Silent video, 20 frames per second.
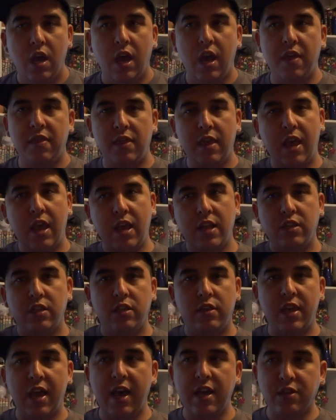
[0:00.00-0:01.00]

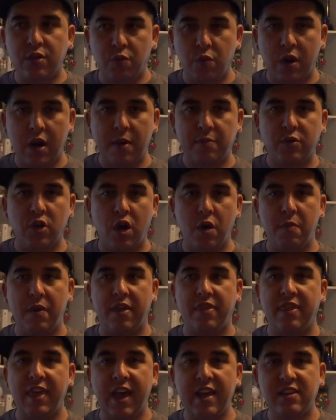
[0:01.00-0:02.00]
And that's what I'm talking
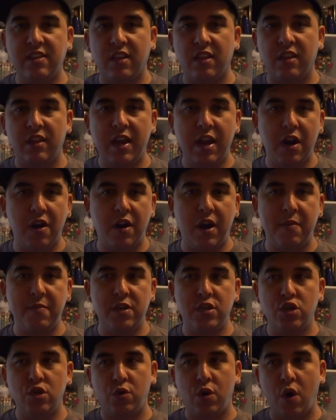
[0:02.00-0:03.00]
about. That's a layer. I
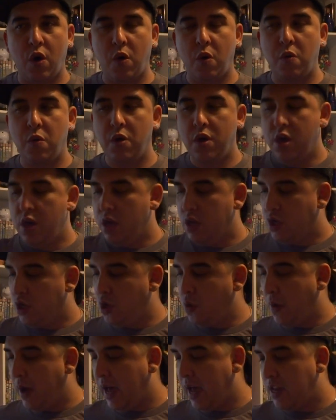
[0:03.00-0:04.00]
mean,
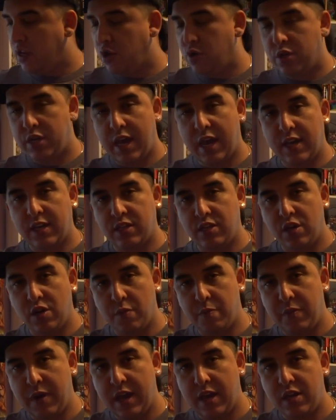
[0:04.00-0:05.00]
you take
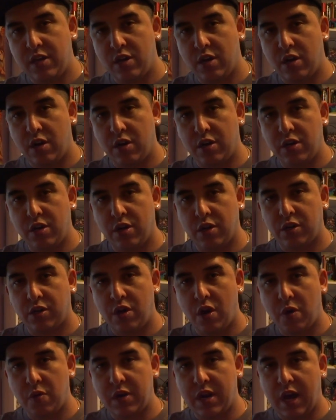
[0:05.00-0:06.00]
your
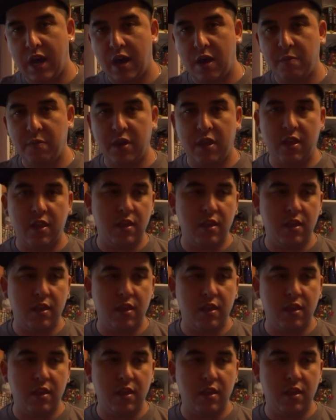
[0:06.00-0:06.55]
codom